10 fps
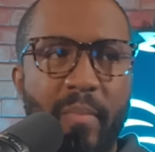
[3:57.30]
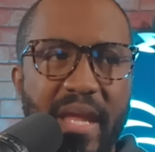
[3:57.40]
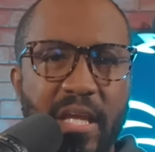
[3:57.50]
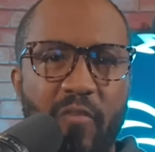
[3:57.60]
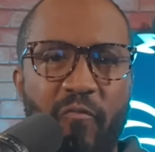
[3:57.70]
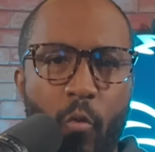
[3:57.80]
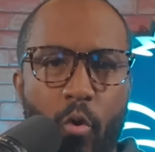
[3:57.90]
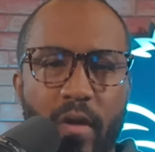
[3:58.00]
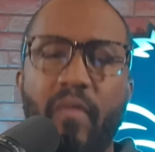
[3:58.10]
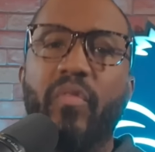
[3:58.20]
to make up
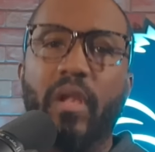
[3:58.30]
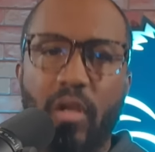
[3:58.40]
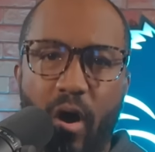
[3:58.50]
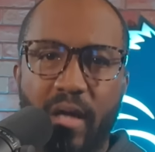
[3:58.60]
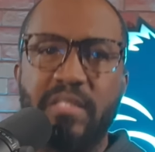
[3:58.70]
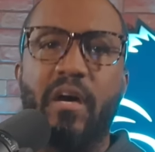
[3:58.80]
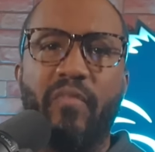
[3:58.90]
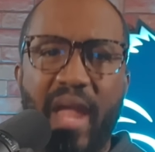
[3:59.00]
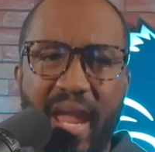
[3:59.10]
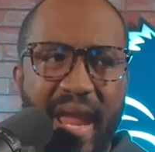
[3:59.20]
for the loss
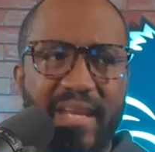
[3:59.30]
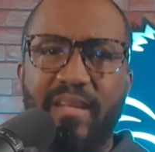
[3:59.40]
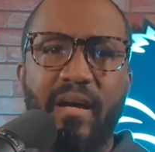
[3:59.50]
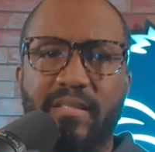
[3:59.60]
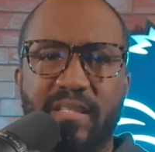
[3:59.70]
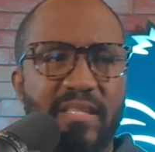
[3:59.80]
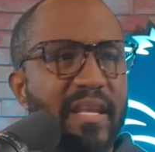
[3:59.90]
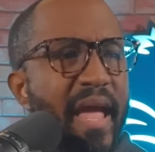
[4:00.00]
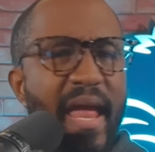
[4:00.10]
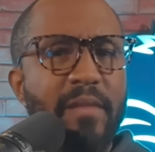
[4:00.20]
of Aiden
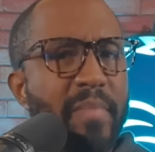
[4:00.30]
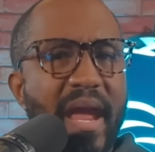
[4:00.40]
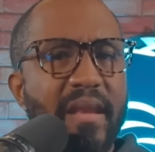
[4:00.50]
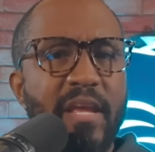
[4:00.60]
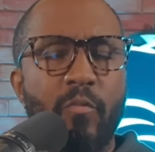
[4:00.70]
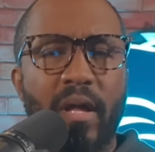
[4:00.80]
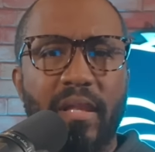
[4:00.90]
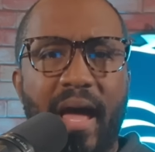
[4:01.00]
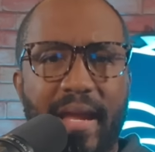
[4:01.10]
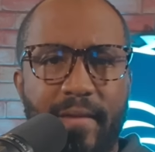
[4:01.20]
Hutchinson. And man, he
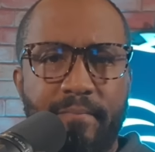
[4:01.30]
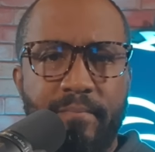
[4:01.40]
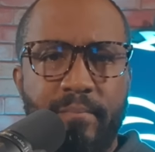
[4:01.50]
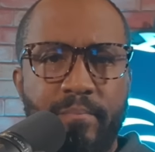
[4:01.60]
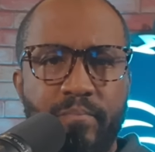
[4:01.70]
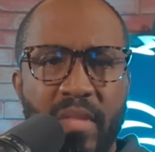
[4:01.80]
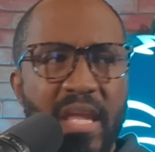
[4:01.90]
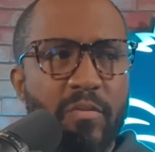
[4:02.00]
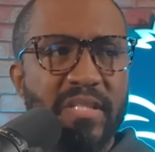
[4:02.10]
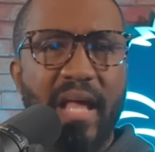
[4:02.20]
wasn't lying.
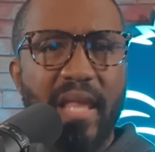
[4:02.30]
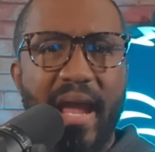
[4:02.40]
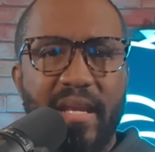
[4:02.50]
He was not